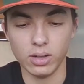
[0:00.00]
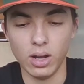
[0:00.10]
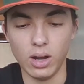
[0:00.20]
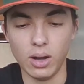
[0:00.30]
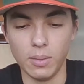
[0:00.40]

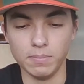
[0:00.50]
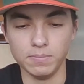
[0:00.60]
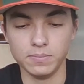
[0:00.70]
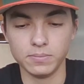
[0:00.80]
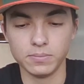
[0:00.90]

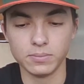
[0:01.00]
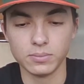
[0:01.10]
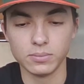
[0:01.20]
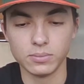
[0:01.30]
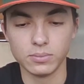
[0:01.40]

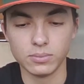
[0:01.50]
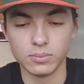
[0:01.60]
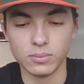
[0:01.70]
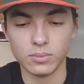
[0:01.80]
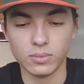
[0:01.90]

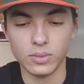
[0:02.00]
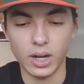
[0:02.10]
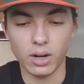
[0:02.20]
they